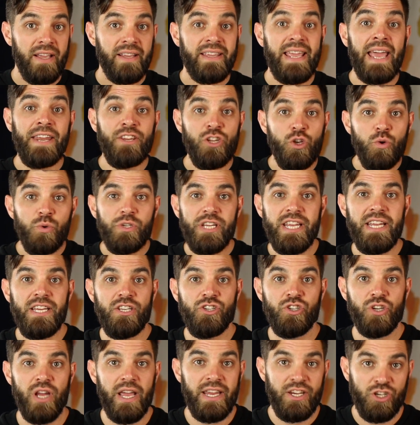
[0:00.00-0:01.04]
Can you
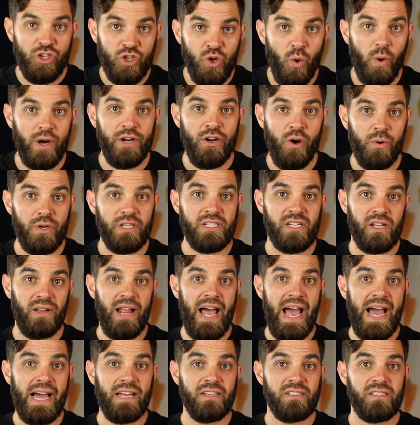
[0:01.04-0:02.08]
teach a short notice
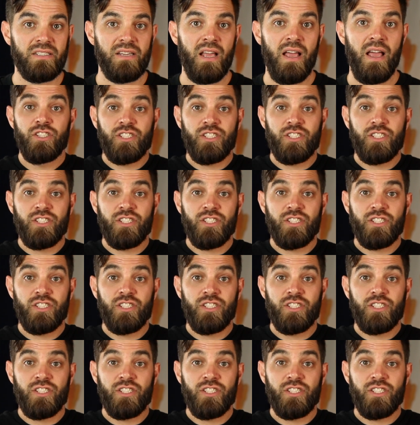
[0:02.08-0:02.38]
class?